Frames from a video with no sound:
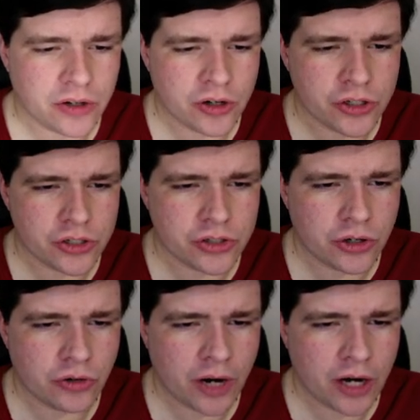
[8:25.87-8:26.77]
just
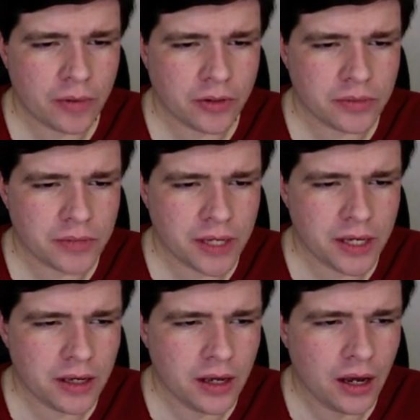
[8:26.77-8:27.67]
incredible to
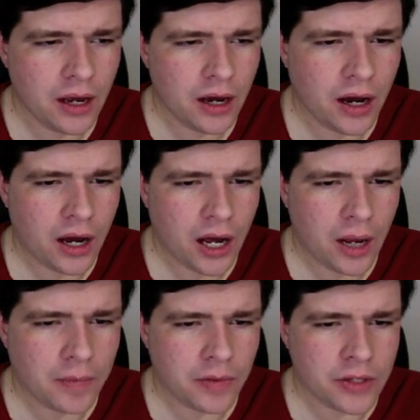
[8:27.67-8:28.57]
me.
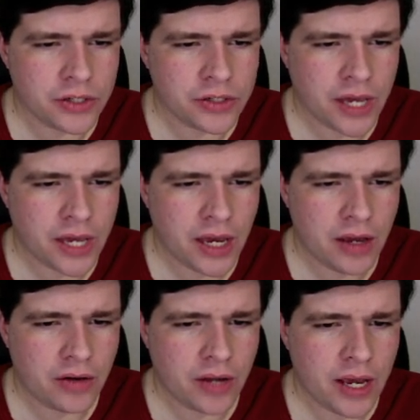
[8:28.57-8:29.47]
This is
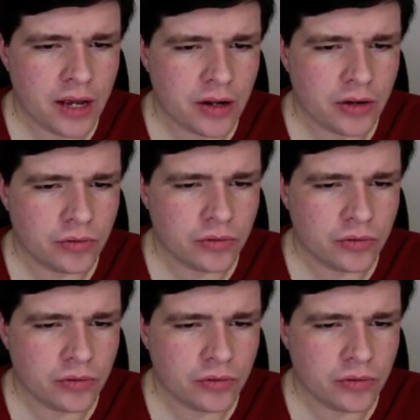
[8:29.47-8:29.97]
a